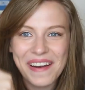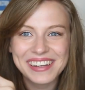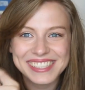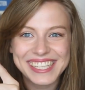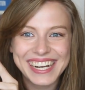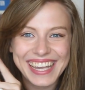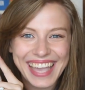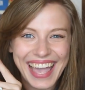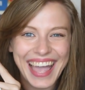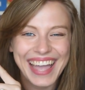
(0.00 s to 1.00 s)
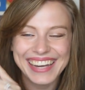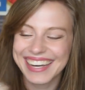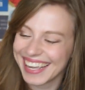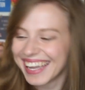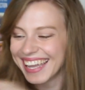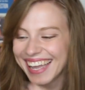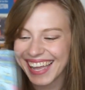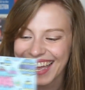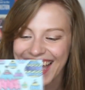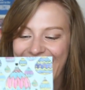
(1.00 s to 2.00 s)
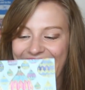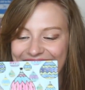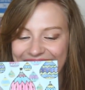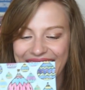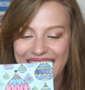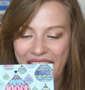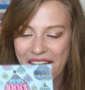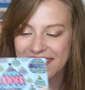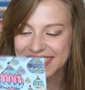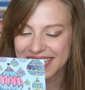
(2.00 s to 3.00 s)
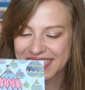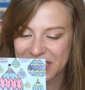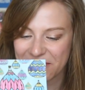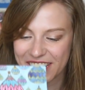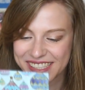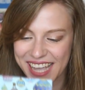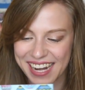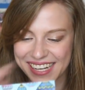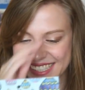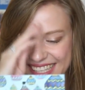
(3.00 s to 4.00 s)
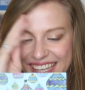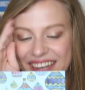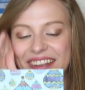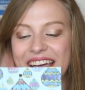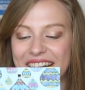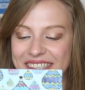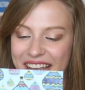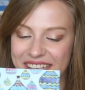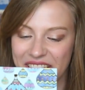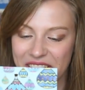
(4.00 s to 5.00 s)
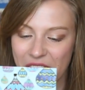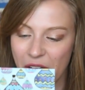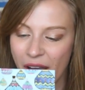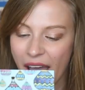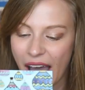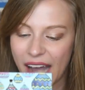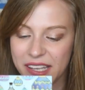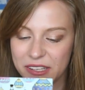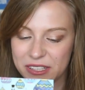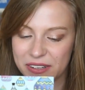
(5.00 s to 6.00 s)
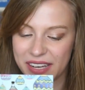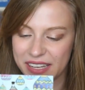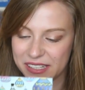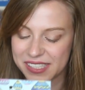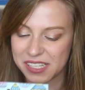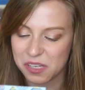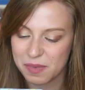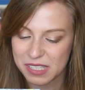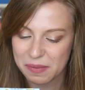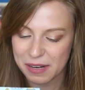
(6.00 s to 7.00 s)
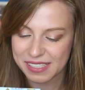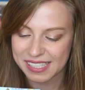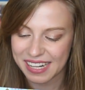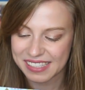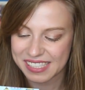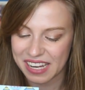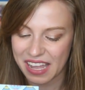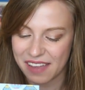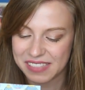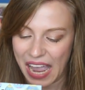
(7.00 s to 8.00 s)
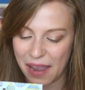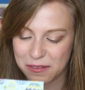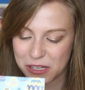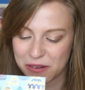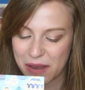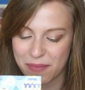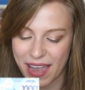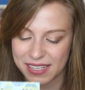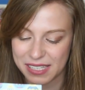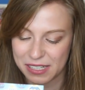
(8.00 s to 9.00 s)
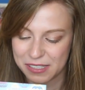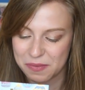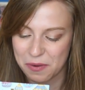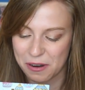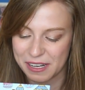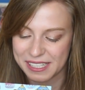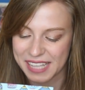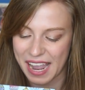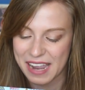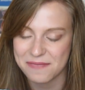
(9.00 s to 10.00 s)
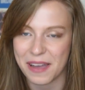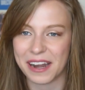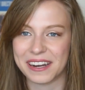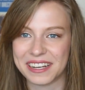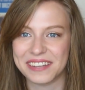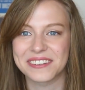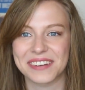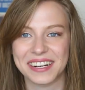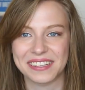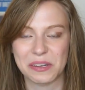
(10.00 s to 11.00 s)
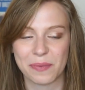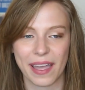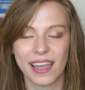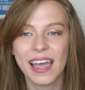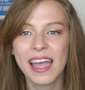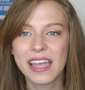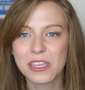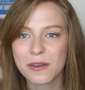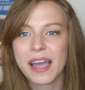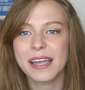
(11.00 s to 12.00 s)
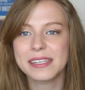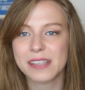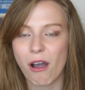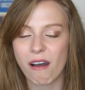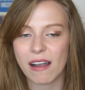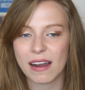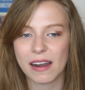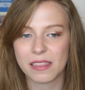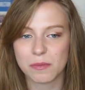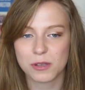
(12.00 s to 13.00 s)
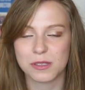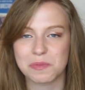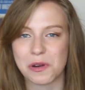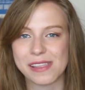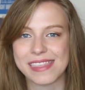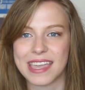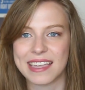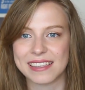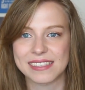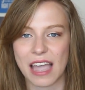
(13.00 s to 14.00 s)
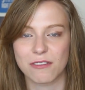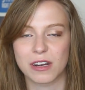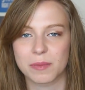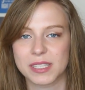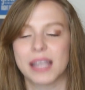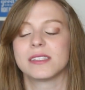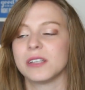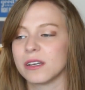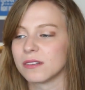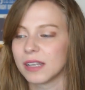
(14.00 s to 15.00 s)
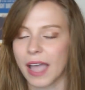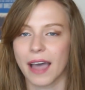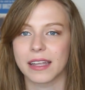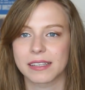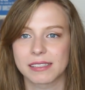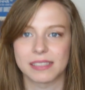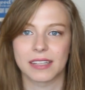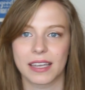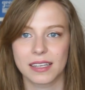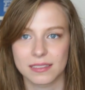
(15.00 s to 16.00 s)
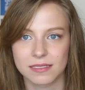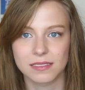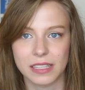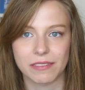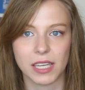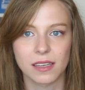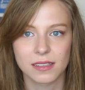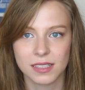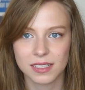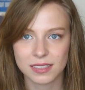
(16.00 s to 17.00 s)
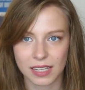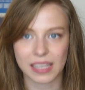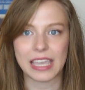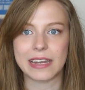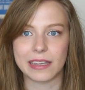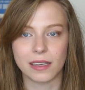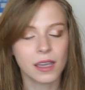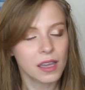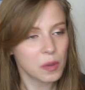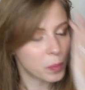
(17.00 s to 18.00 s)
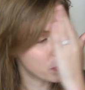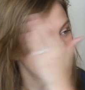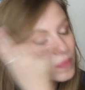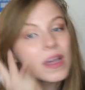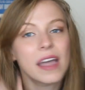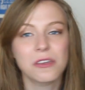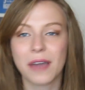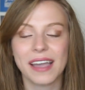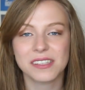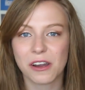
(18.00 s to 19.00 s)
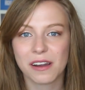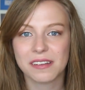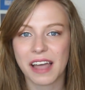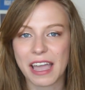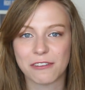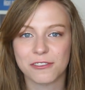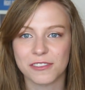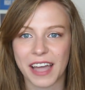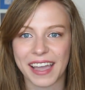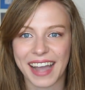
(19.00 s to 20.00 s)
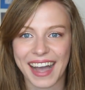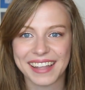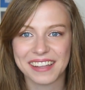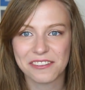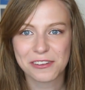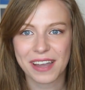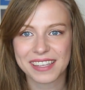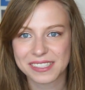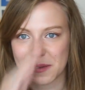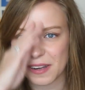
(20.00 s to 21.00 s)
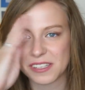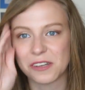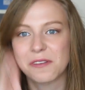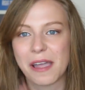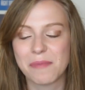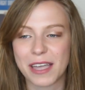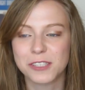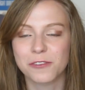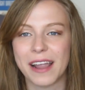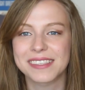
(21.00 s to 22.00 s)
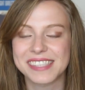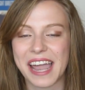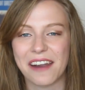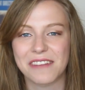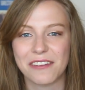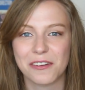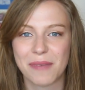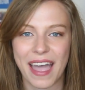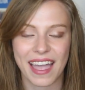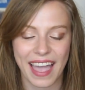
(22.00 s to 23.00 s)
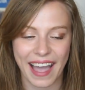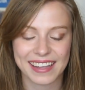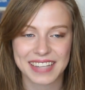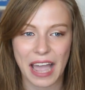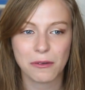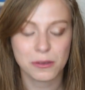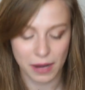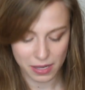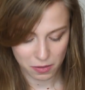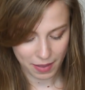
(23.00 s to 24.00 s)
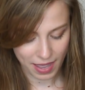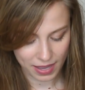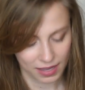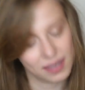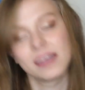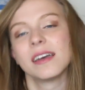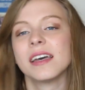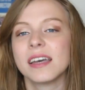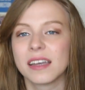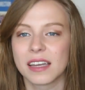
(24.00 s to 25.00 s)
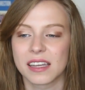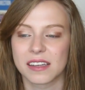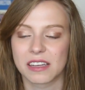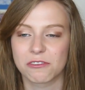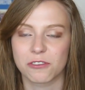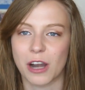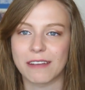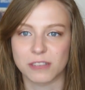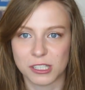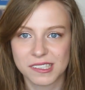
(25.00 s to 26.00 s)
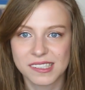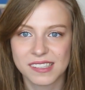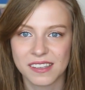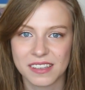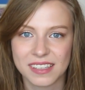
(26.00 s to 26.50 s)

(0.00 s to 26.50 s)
person again. "Hi, Kayla. I always get super excited seeing your letters. I don't know how you do it. You're such a busy person and still have time to write back to your supporters. I admire you, Guadalupe." You guys are the most important things ever besides, you know, Alex and like living, like eating. You guys are life. Like, I love you guys so much. You're my best friends that I've never met, and I will write you back forevers.